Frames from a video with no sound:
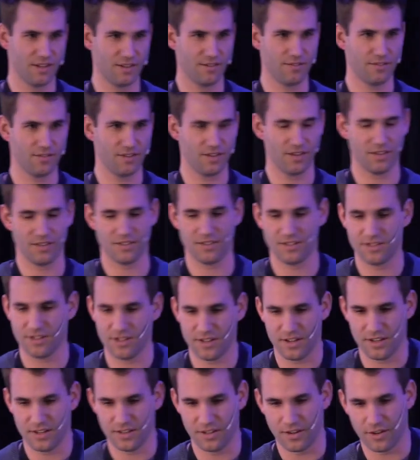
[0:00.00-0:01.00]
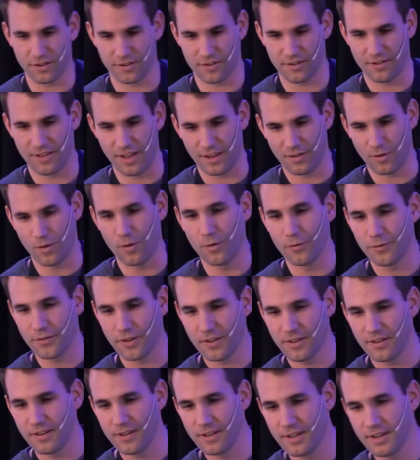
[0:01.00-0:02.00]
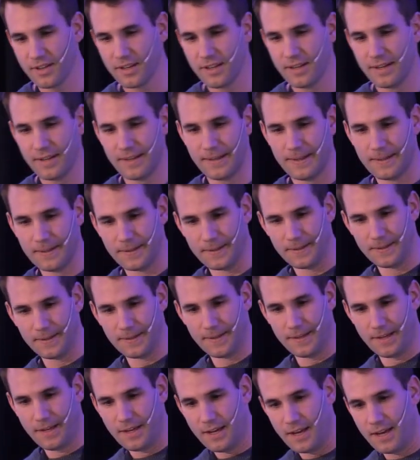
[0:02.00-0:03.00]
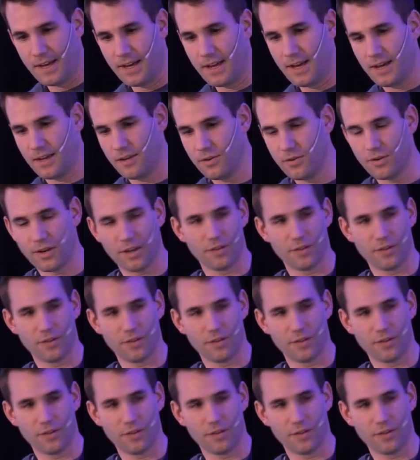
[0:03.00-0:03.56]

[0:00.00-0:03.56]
it's, it's uh, not that often. Uh, you